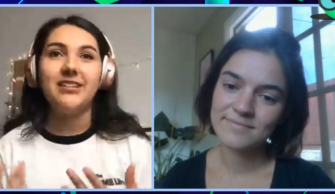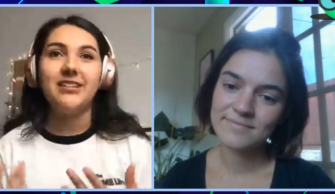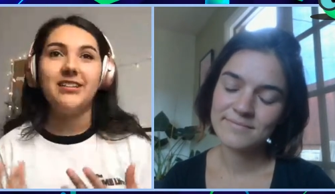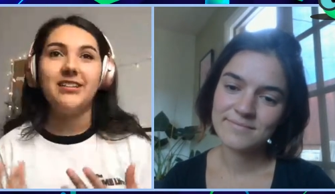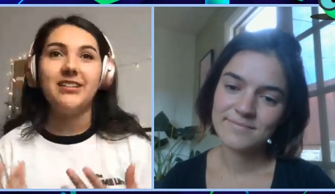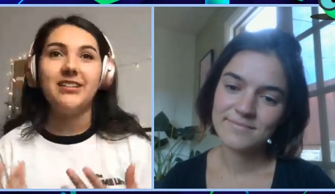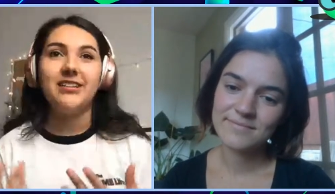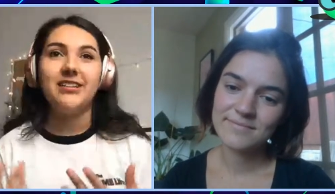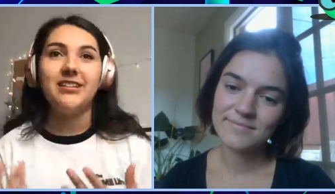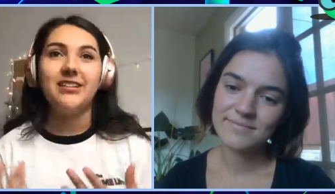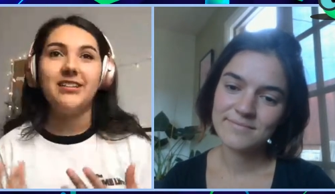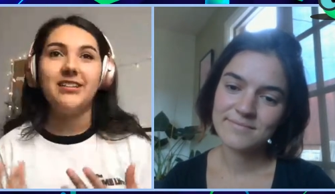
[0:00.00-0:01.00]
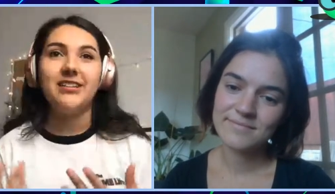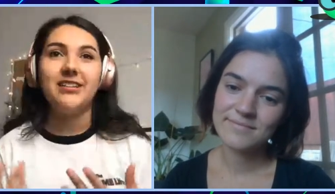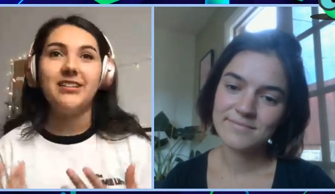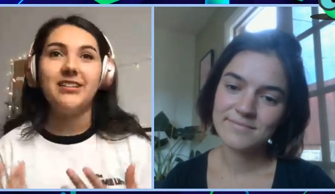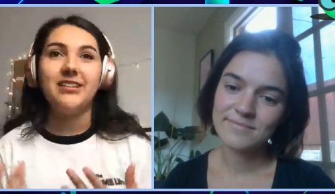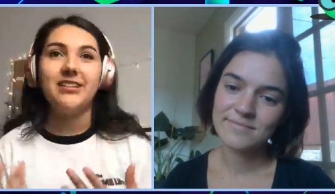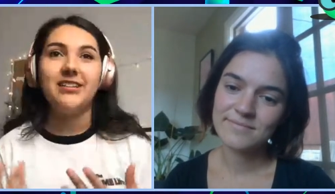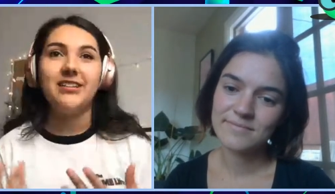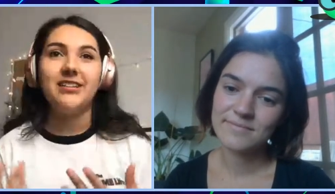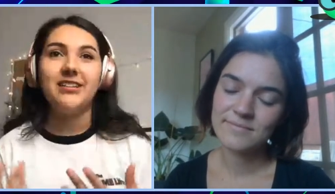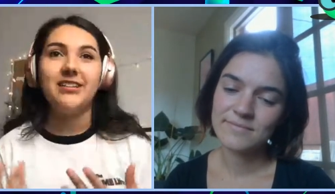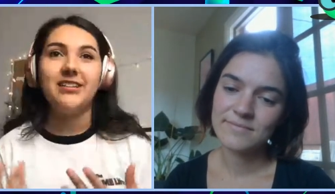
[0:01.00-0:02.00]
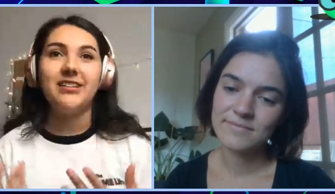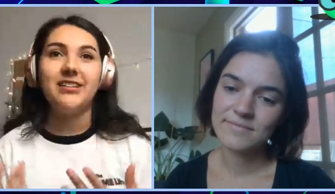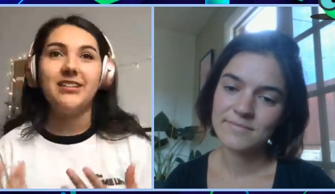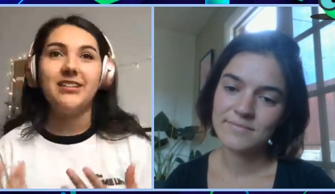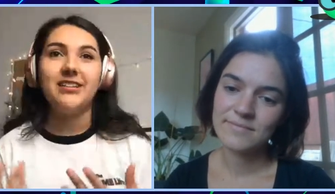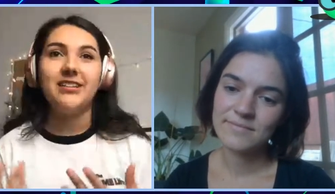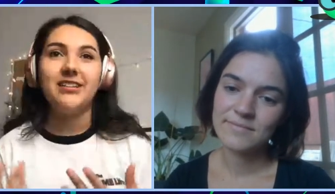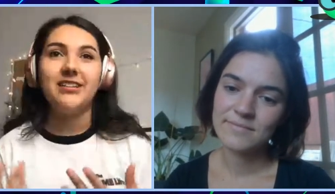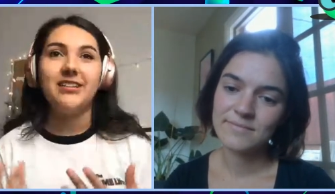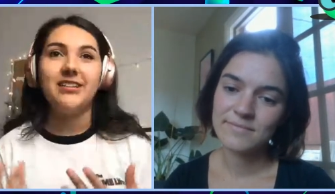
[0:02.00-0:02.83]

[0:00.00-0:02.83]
Nothing is said.